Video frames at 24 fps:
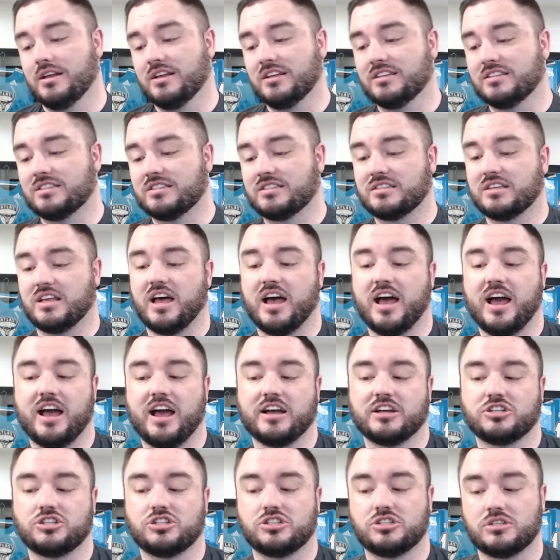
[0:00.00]

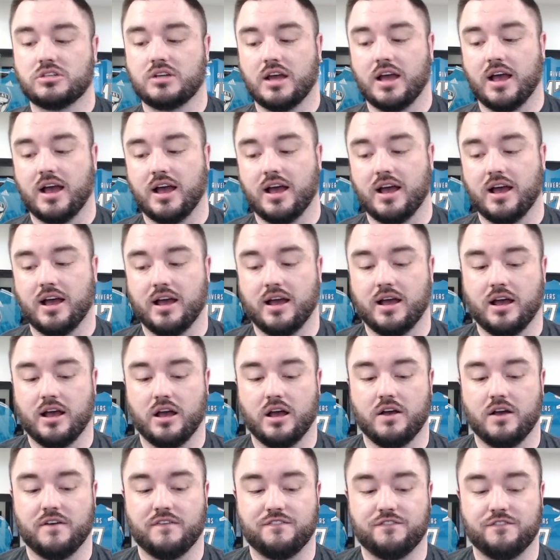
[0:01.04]
slash
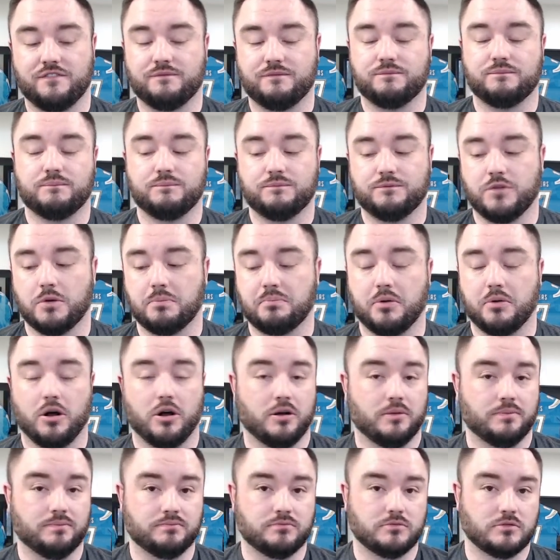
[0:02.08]
uh,
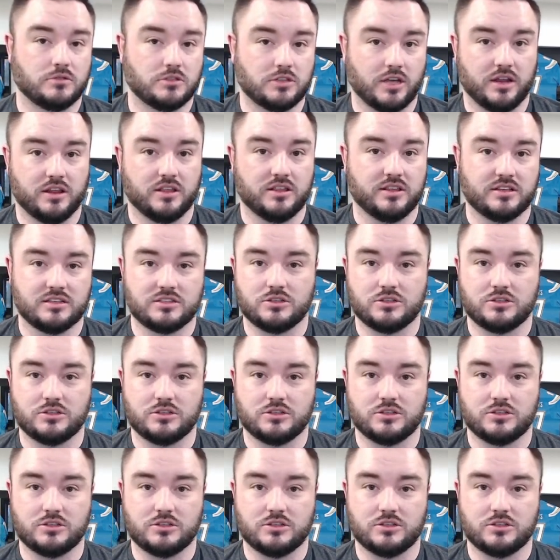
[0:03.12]
football side of this.